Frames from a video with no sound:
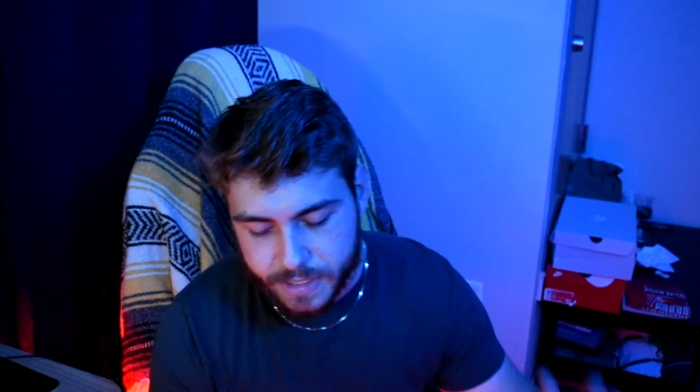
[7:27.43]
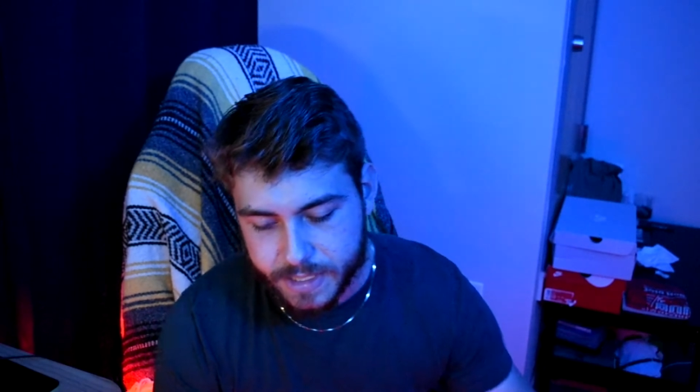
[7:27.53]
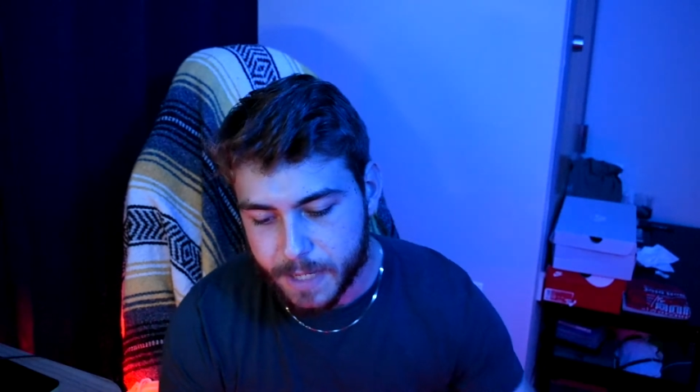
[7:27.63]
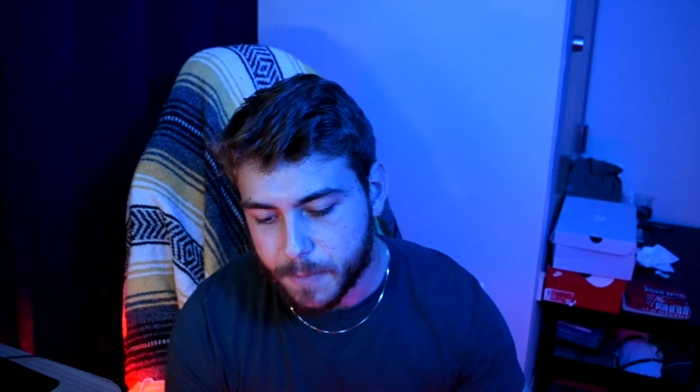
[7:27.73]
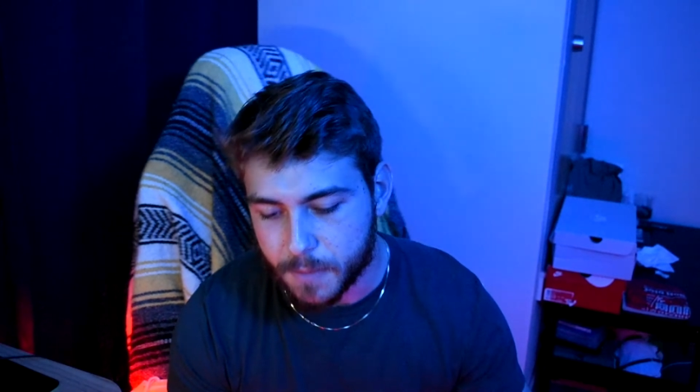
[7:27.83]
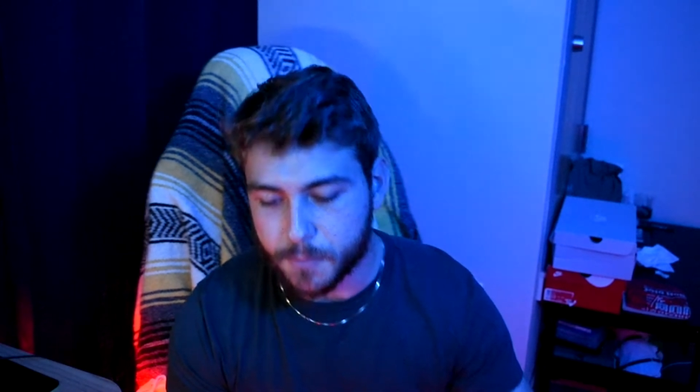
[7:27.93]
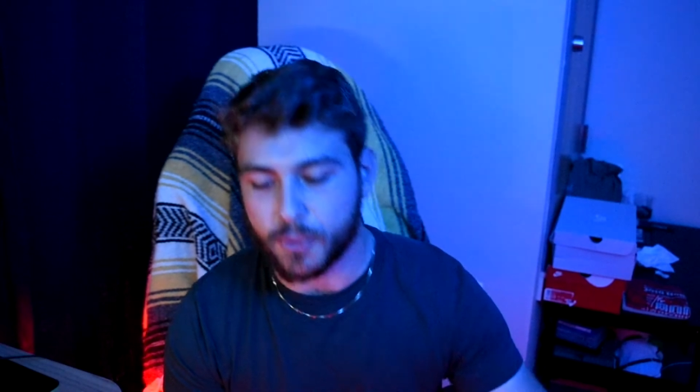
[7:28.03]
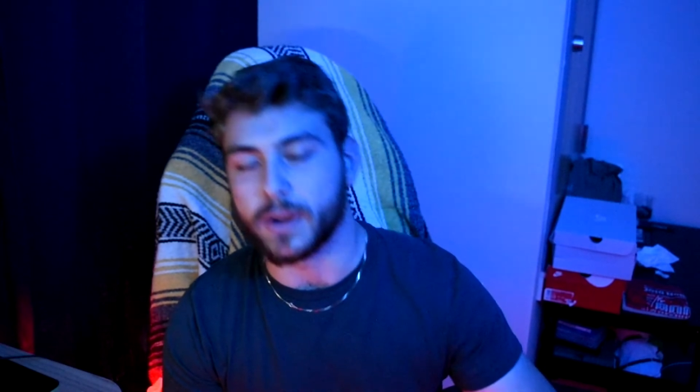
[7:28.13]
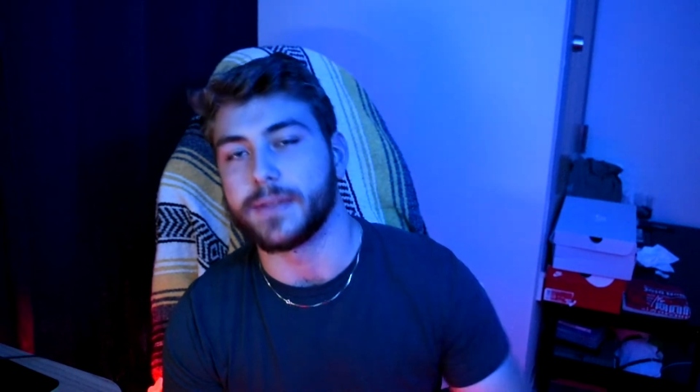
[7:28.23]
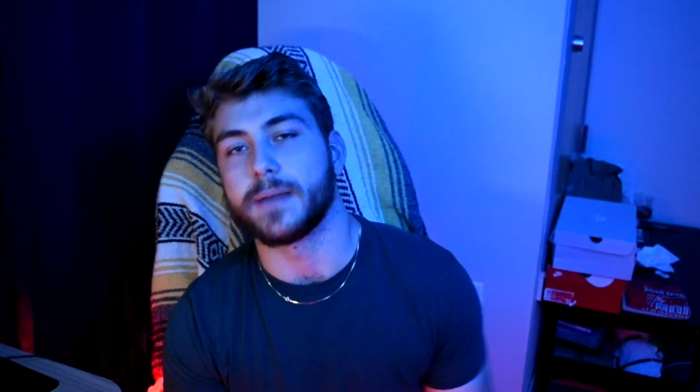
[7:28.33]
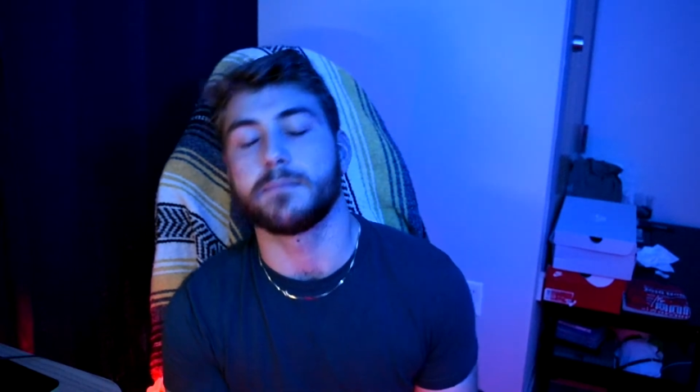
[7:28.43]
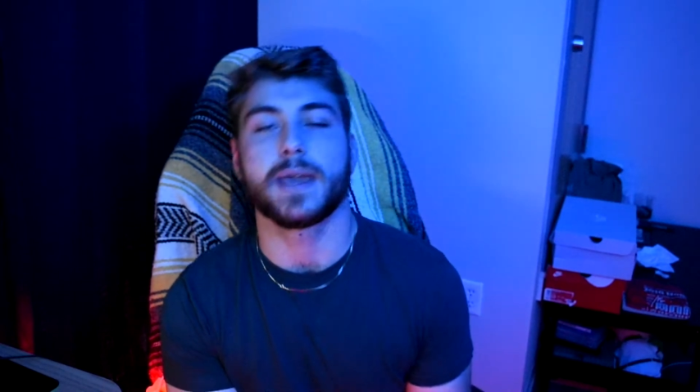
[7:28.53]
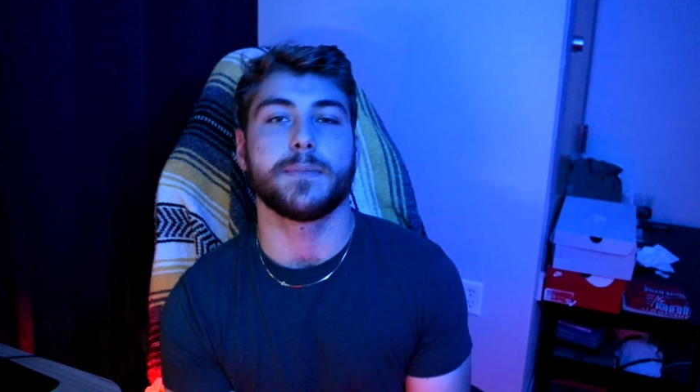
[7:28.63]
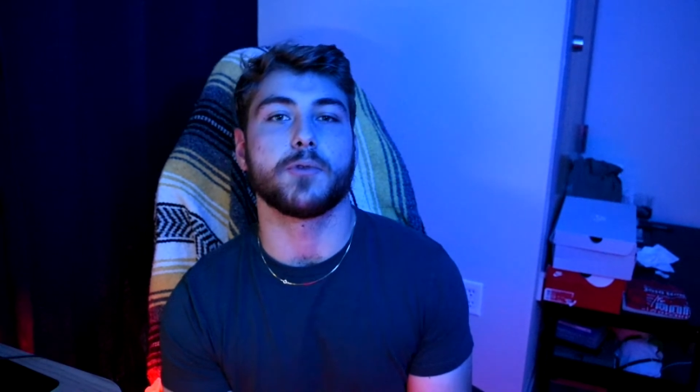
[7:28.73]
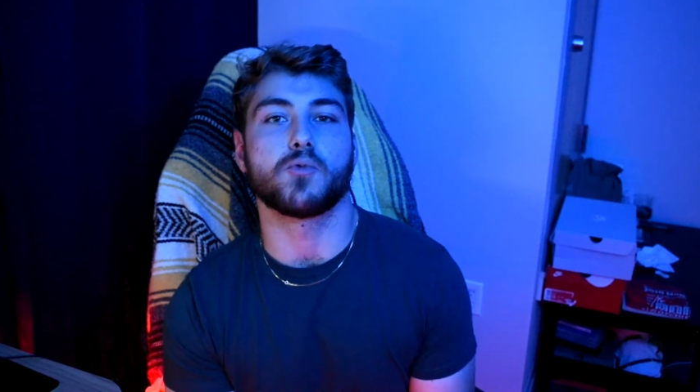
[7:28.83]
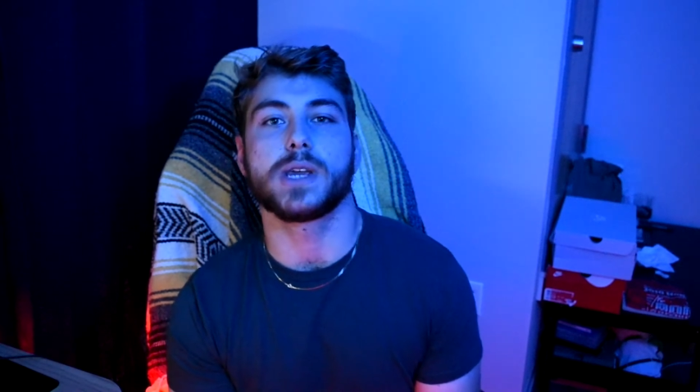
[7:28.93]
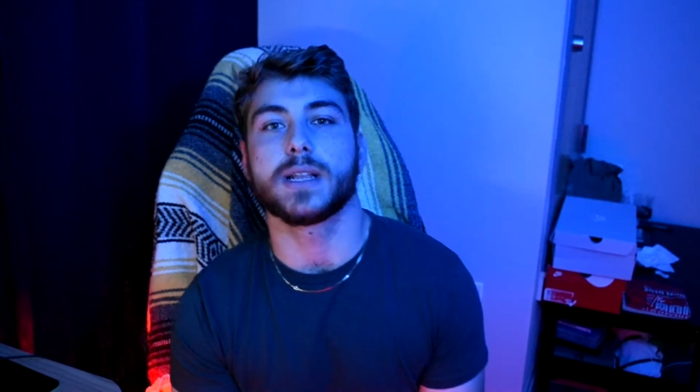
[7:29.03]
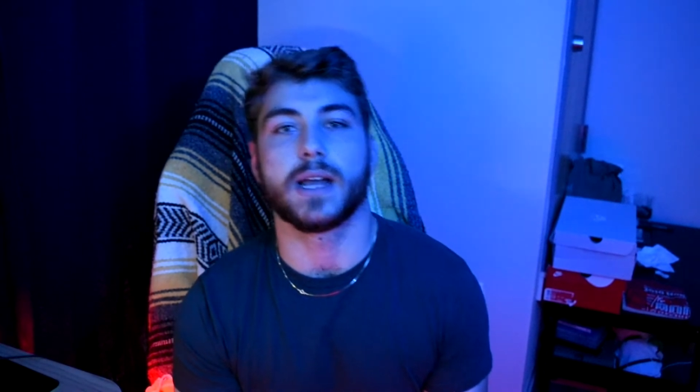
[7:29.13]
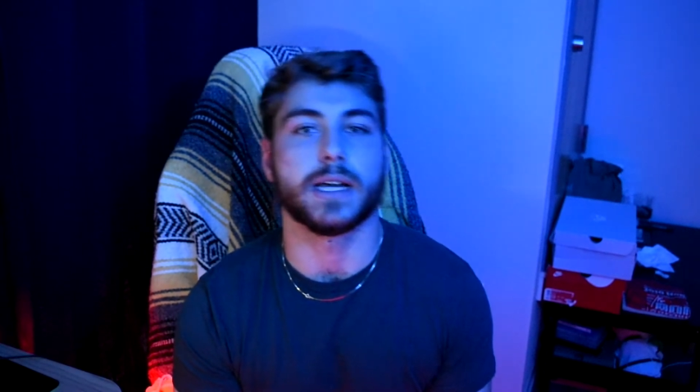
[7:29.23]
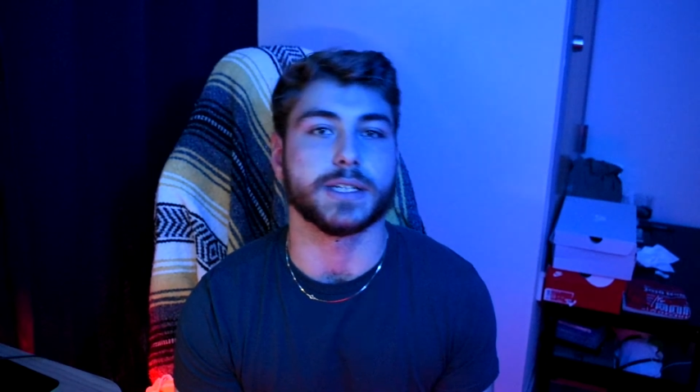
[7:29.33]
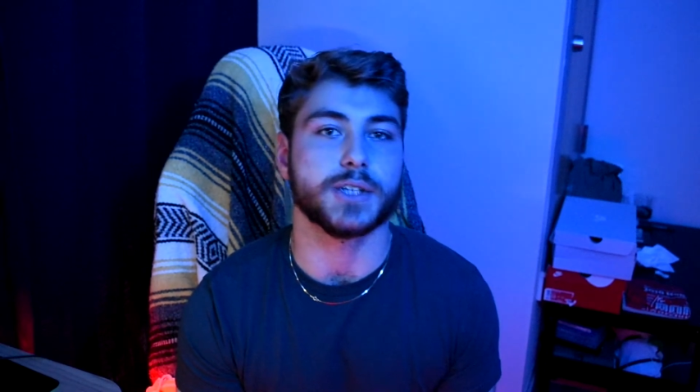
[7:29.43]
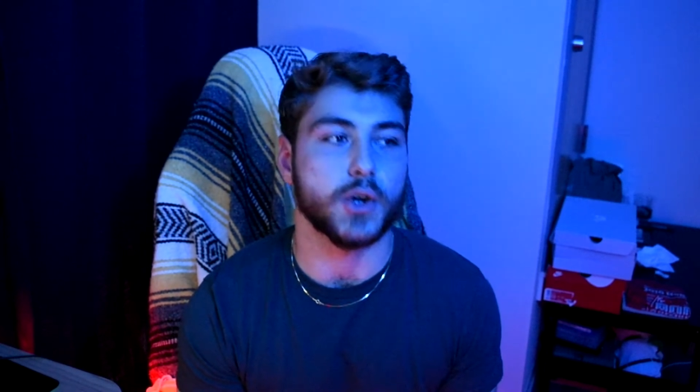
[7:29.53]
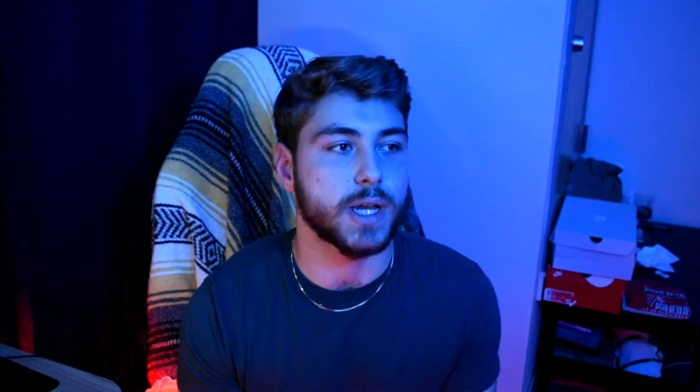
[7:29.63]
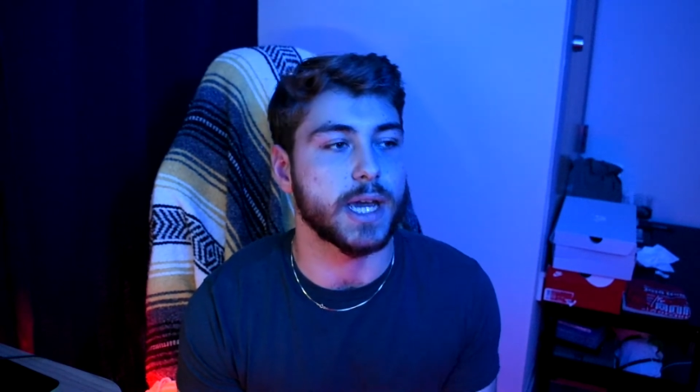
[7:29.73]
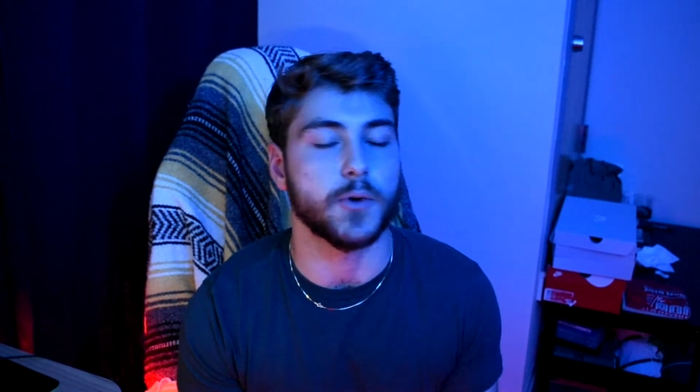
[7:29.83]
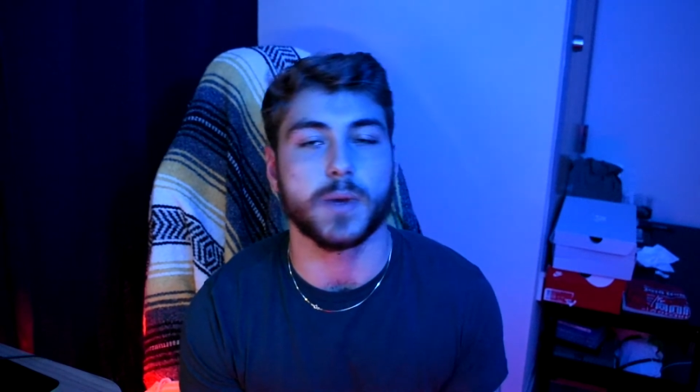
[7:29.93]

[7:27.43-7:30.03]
tipping point that made me realize, okay,